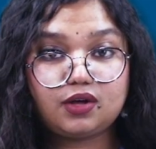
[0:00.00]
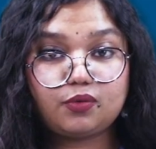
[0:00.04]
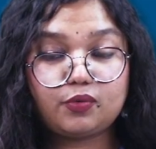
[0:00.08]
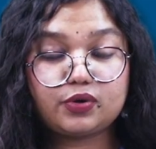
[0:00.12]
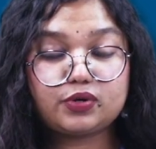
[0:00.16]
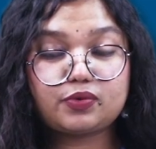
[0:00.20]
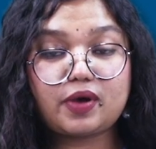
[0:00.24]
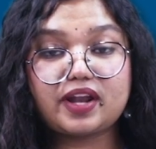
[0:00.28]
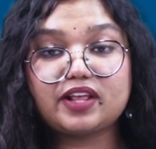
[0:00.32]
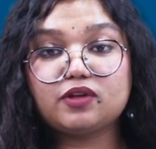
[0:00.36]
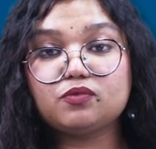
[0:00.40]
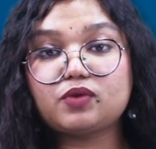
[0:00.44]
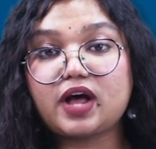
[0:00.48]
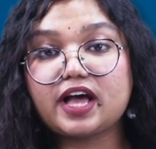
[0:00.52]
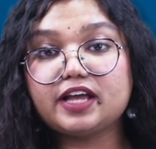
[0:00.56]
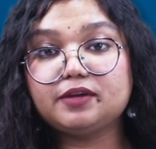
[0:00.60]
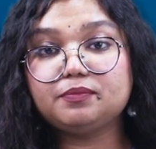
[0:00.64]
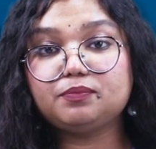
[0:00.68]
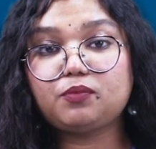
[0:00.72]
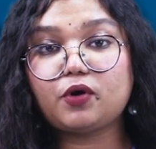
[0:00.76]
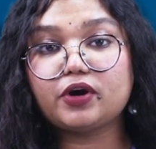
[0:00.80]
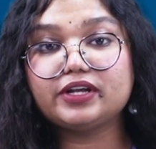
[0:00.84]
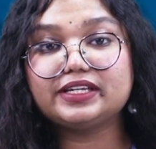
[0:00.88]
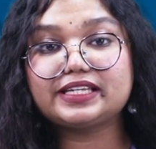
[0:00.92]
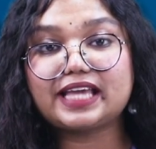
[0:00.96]
with
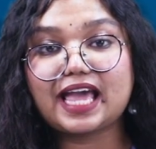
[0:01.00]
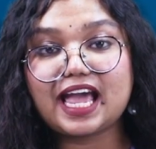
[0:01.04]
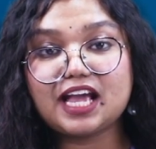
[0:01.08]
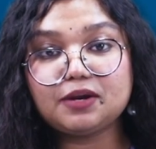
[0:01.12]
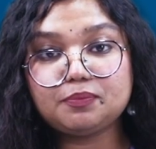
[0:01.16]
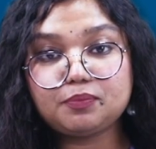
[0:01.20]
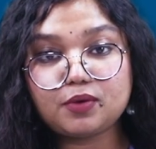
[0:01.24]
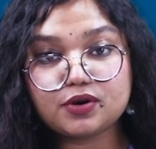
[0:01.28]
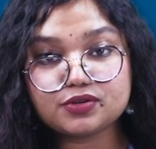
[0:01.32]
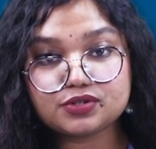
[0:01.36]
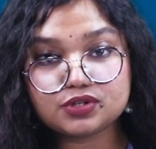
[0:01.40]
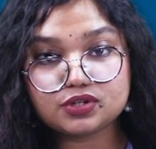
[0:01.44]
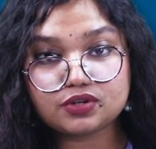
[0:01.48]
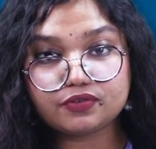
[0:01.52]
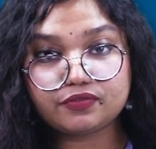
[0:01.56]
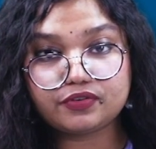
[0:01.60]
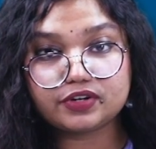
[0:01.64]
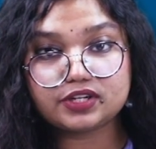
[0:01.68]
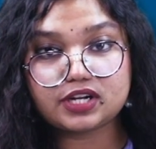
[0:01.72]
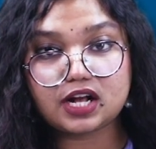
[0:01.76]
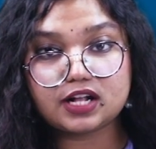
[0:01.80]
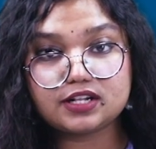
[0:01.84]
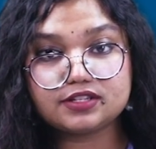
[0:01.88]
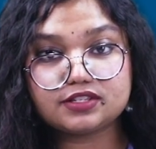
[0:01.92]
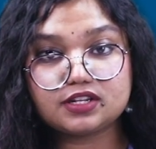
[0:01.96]
29.8% of
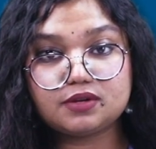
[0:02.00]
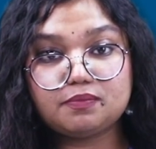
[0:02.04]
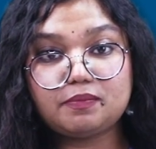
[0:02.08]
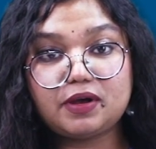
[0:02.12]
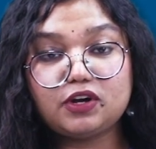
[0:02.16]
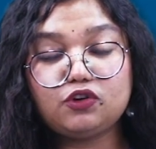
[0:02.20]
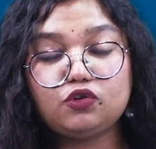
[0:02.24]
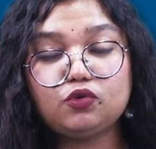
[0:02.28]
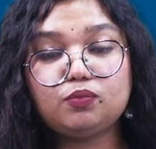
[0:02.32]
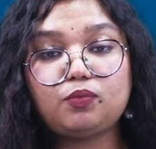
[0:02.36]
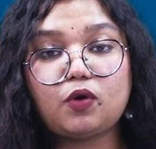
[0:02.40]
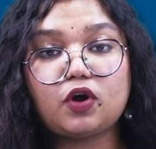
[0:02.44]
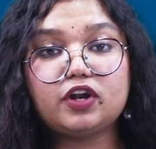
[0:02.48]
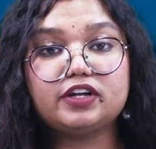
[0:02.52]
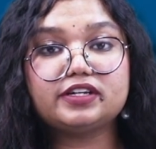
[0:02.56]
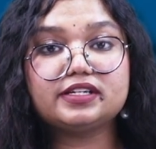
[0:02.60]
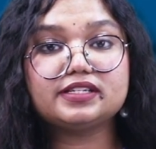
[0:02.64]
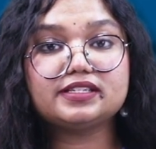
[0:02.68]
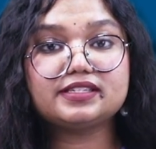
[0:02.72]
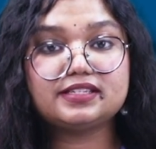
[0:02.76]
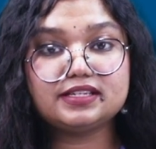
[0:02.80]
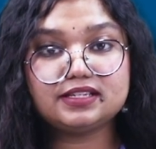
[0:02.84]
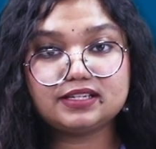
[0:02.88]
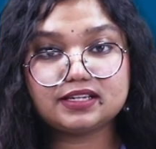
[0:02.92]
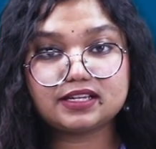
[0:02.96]
adults in
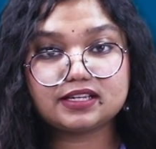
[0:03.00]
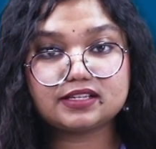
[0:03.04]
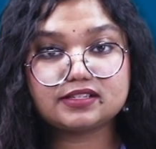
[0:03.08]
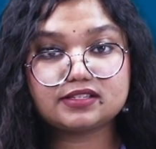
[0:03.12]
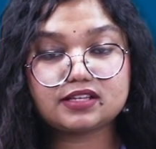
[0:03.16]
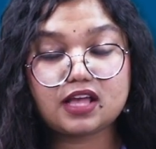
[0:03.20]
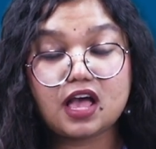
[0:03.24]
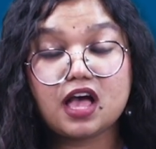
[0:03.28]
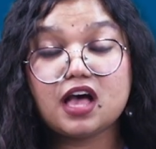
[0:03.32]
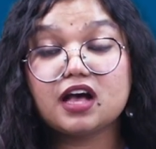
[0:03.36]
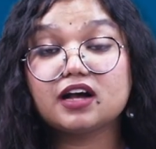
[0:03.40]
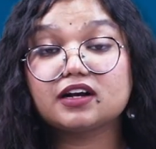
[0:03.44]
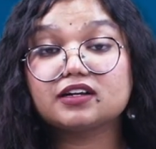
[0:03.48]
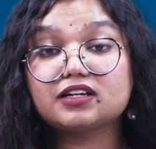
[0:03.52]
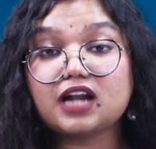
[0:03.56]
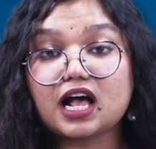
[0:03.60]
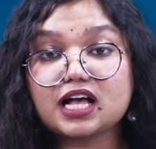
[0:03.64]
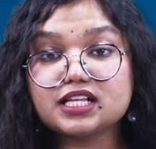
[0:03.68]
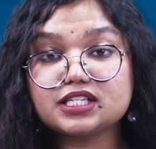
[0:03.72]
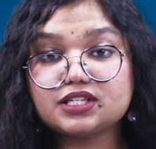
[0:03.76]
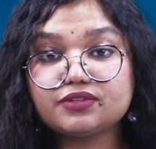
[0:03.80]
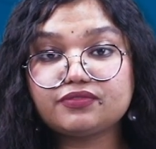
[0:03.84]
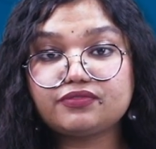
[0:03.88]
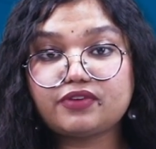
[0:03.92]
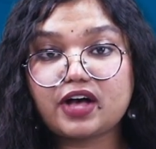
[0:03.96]
metropolitan cities
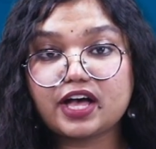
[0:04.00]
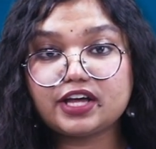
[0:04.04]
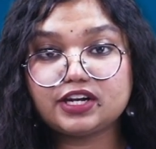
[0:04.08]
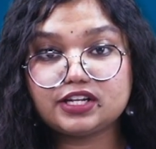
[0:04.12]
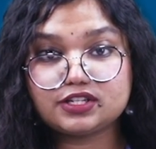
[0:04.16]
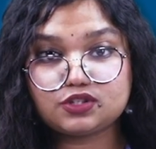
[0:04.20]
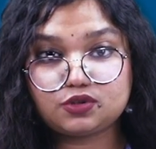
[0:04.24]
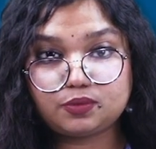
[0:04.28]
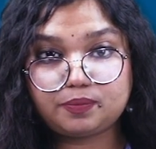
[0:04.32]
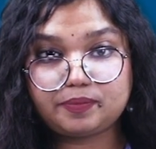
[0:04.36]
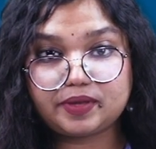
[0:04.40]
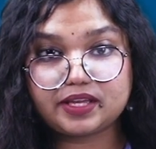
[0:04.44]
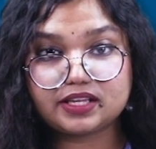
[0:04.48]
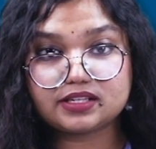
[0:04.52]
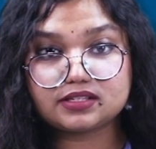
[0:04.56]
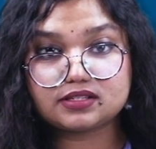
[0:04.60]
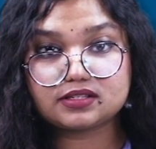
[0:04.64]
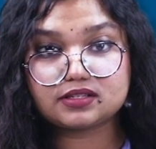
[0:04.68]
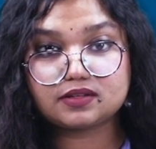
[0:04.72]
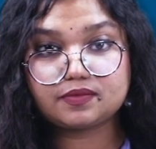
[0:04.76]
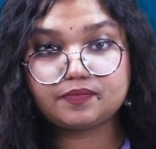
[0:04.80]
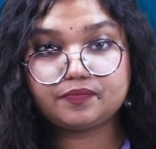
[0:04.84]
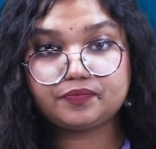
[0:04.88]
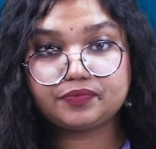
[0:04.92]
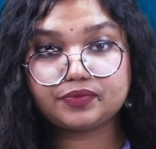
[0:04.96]
classified as
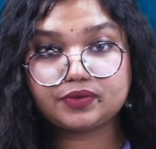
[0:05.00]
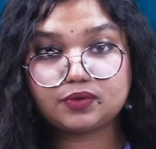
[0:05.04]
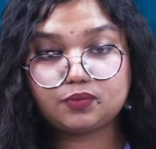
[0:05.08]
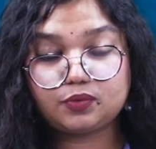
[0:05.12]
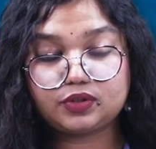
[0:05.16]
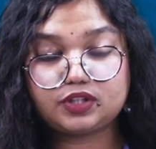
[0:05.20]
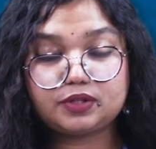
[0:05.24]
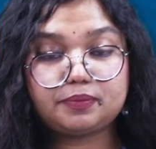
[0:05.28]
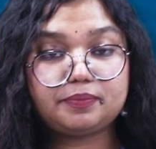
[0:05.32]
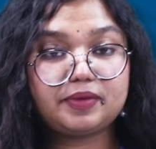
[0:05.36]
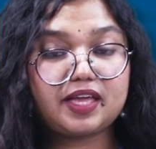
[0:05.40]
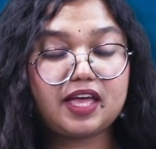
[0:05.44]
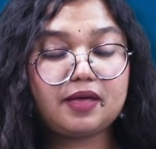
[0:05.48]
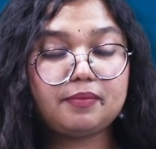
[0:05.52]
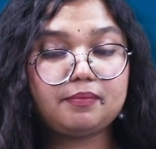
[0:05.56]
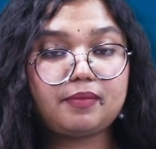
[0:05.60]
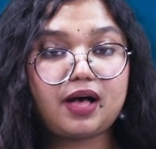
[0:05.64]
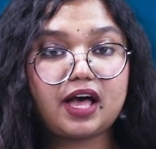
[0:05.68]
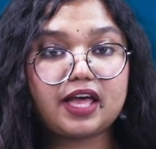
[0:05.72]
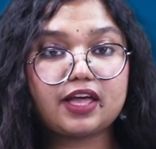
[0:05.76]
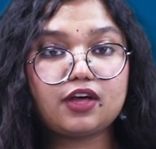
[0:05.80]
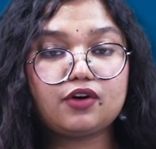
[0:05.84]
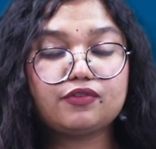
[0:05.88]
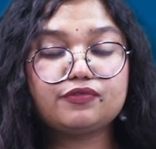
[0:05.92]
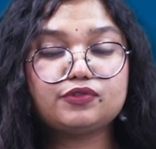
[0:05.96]
obese, with a
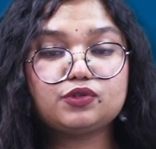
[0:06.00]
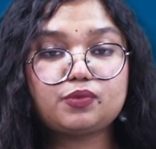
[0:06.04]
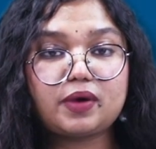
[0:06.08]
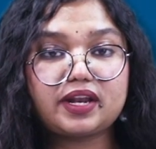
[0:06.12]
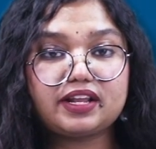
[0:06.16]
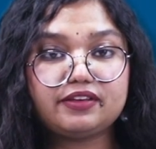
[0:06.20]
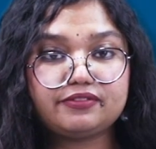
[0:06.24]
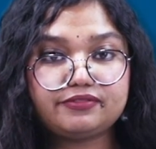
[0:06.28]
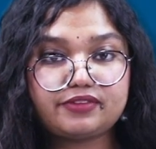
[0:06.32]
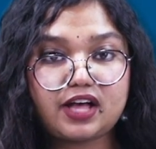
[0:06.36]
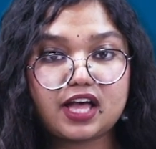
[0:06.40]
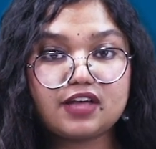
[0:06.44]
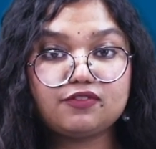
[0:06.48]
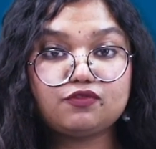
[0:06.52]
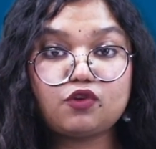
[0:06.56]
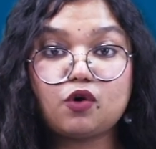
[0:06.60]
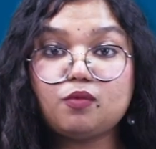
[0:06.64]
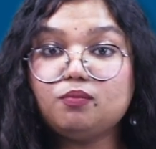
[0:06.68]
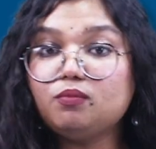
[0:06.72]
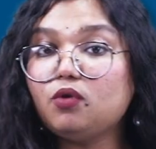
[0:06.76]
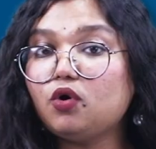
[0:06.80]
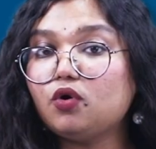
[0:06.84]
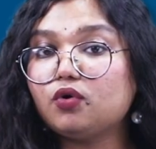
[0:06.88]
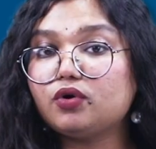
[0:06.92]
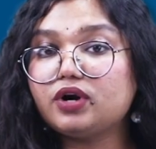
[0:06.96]
BMI of 25 or
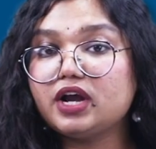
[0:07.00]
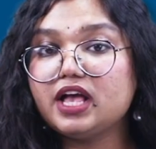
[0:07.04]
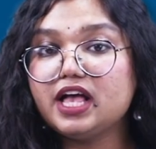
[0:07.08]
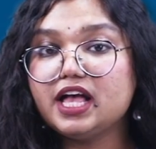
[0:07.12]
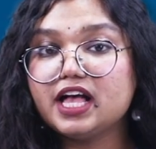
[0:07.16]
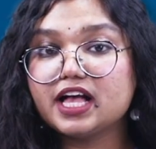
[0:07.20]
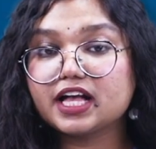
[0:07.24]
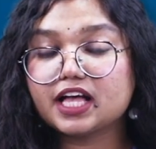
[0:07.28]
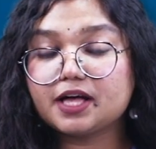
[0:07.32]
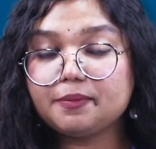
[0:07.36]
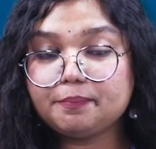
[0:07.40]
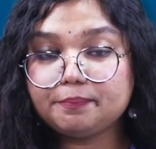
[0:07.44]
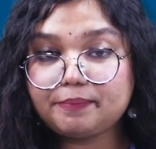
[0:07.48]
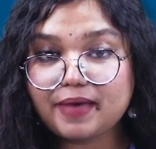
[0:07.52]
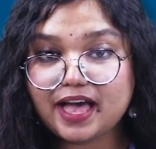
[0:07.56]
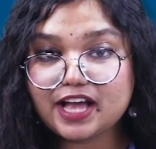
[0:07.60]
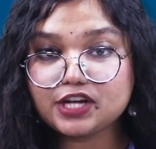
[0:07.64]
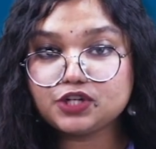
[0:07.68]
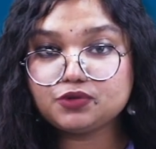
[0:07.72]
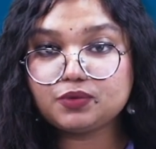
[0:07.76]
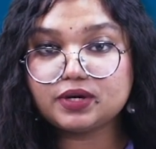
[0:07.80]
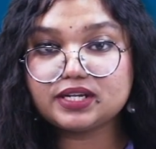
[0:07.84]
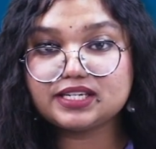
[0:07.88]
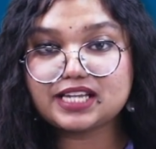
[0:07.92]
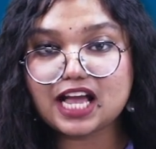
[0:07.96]
more
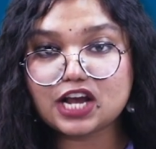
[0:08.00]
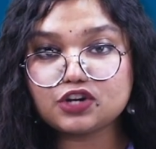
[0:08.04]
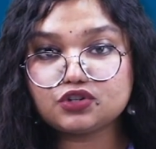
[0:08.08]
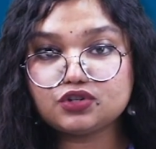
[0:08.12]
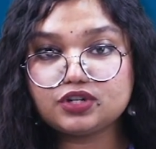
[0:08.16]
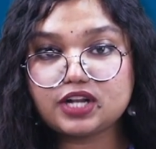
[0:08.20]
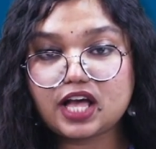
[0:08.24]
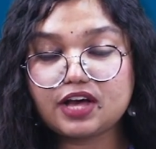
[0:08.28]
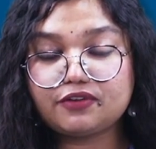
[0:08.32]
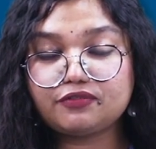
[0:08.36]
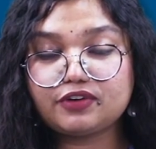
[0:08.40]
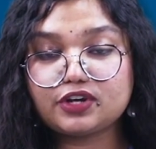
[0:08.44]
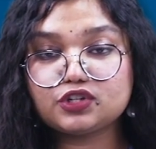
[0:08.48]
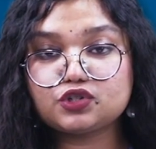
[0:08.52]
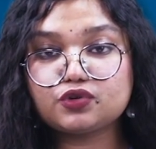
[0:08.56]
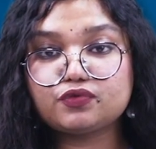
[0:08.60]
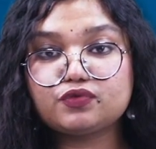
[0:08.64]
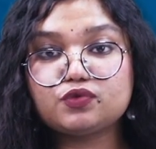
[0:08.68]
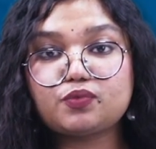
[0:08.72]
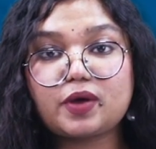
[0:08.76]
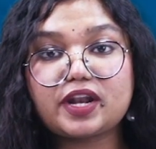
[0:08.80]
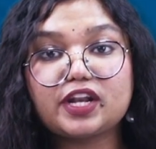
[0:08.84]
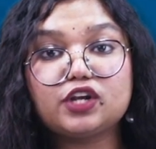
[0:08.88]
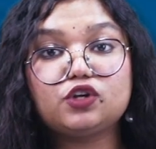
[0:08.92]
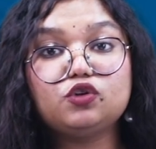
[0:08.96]
compared to a national average of
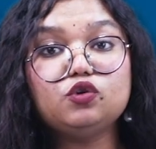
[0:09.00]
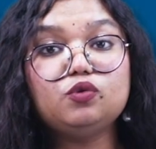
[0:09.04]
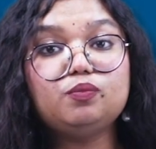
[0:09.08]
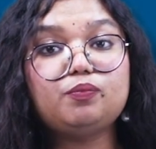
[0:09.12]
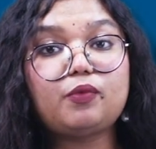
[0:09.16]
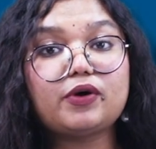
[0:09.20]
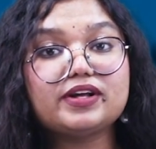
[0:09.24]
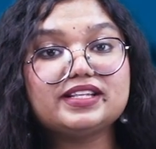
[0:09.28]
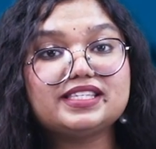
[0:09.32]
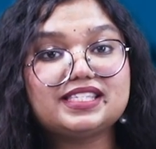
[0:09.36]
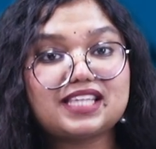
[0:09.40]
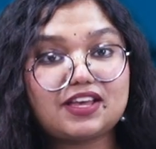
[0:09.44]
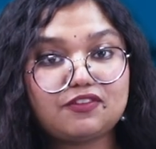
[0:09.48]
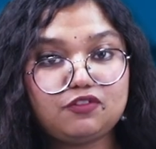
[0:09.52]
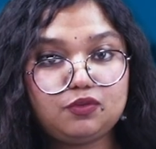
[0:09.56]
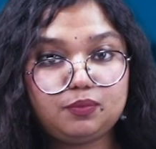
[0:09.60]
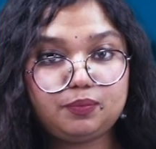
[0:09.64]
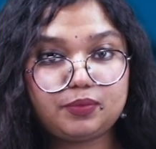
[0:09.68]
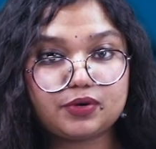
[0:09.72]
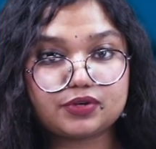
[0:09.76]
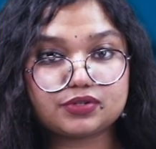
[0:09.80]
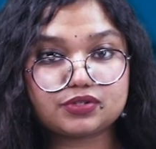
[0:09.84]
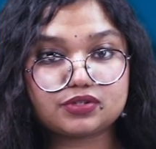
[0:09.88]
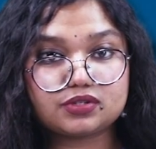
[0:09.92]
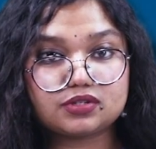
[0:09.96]

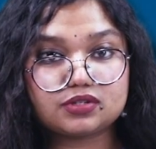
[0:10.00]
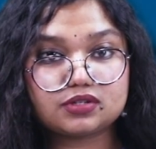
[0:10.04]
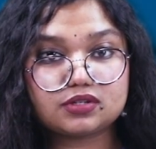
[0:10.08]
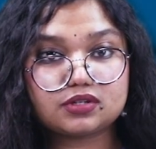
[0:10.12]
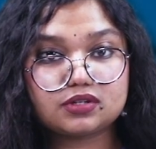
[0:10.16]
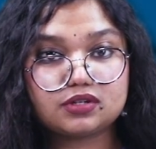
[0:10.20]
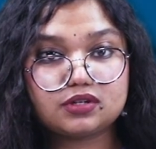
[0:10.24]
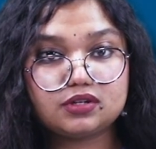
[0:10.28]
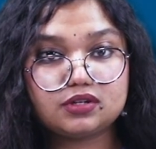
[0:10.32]
22.7%.